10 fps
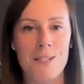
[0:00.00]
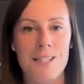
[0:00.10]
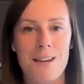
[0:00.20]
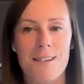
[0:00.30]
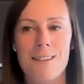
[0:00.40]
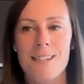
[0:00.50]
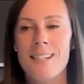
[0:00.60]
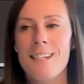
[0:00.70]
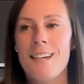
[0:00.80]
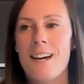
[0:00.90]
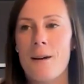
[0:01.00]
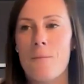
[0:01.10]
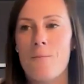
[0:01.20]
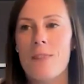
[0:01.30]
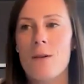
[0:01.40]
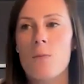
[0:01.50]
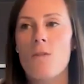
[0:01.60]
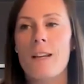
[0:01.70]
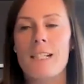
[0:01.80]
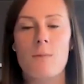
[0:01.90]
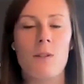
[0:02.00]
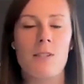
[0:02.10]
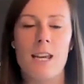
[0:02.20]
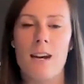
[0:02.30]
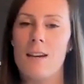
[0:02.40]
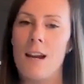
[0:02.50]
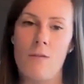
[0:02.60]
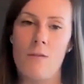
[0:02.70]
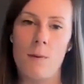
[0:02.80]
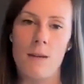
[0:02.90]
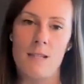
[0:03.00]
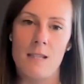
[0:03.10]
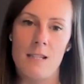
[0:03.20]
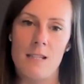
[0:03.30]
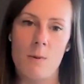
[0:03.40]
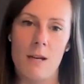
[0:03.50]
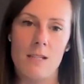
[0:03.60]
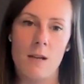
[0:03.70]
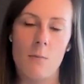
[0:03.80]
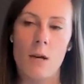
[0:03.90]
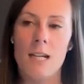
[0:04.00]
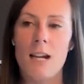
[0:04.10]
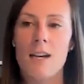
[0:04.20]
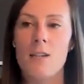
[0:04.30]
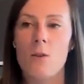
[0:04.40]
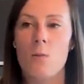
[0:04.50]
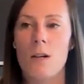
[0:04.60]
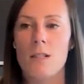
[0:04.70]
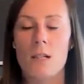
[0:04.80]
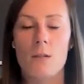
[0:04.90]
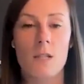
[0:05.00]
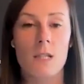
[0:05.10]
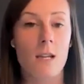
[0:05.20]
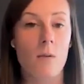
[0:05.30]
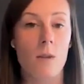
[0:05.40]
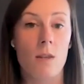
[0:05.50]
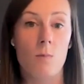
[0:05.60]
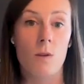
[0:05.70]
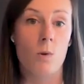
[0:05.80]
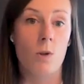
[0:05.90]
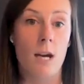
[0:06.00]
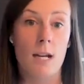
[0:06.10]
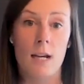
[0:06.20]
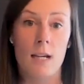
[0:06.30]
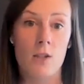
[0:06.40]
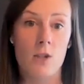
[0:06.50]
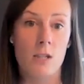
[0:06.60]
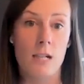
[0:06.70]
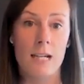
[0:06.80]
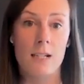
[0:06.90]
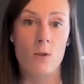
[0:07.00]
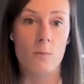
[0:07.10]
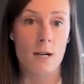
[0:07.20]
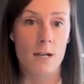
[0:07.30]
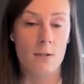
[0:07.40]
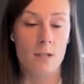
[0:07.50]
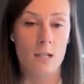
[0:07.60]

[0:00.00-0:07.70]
So the more flexibility I can have is the better. But in an ideal world, I'd love to stay with one airline and just collect all the miles.